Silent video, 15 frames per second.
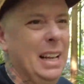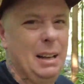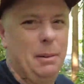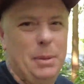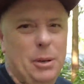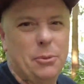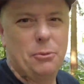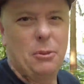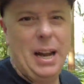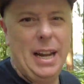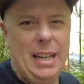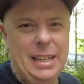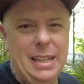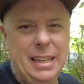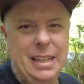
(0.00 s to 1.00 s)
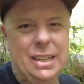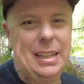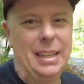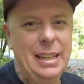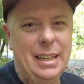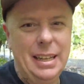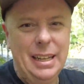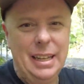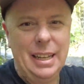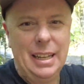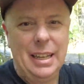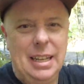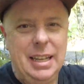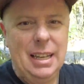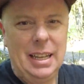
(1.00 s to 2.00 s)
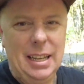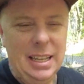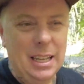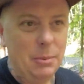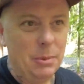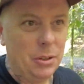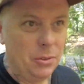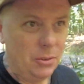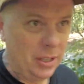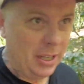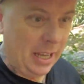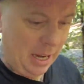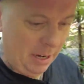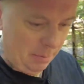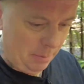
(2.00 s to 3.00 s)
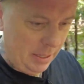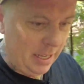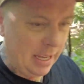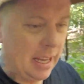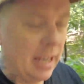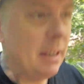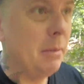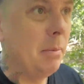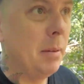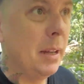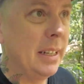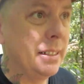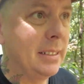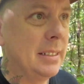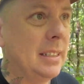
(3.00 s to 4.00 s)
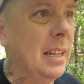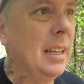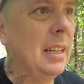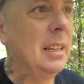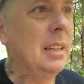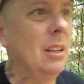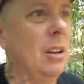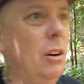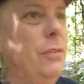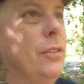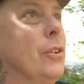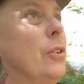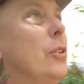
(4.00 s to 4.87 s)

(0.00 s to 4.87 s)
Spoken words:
A bit of rain coming through the canopy here, but it's off and